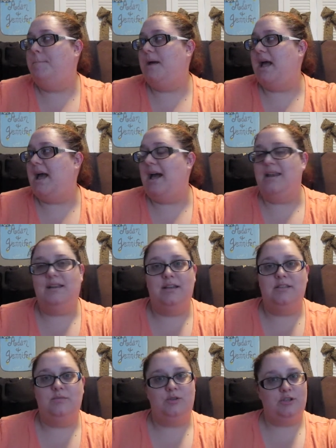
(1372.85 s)
bad
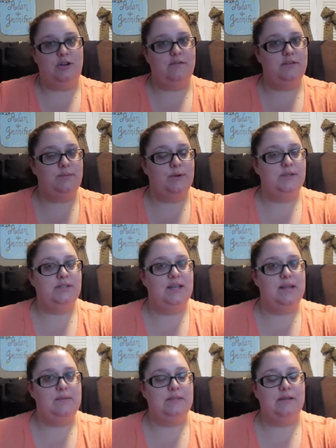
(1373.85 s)
customer service person at
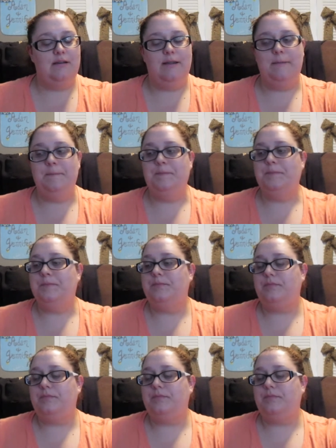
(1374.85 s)
Amazon